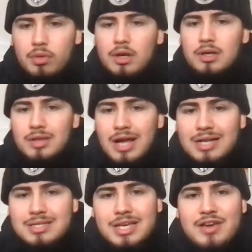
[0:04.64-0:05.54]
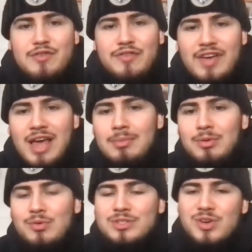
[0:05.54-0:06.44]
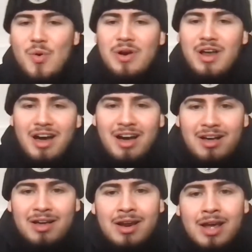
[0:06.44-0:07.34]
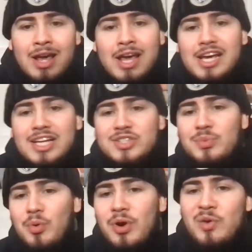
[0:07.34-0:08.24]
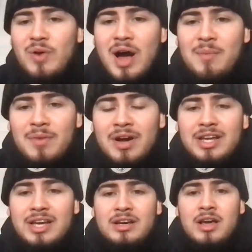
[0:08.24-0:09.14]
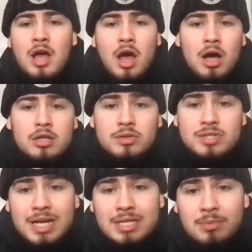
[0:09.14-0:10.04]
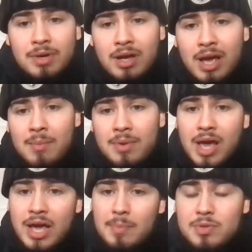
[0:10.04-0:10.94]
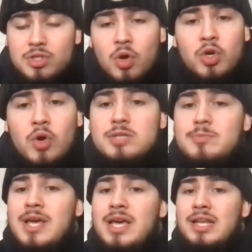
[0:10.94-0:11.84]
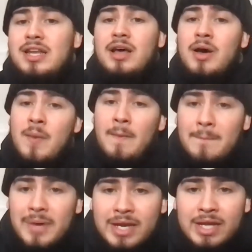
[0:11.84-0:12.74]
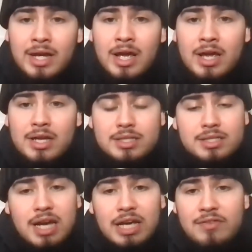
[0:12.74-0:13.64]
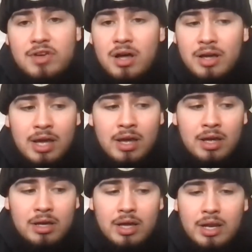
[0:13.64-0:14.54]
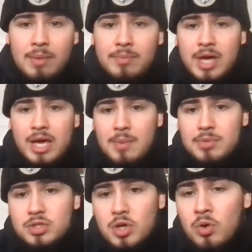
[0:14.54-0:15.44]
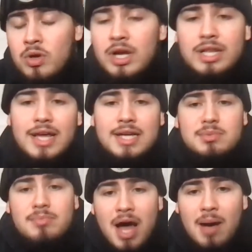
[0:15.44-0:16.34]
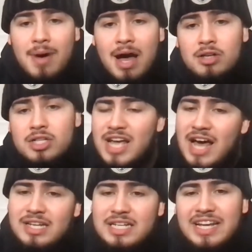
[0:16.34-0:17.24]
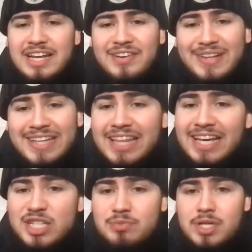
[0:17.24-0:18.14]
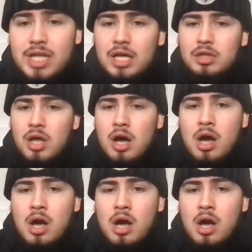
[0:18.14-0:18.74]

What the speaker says: Locked in family, what's going on? It's your boy Ron Money here. So today's gonna be an NBA episode. It's been a minute since I gave y'all an NBA episode. That's my apologies. I didn't really think it's been that long,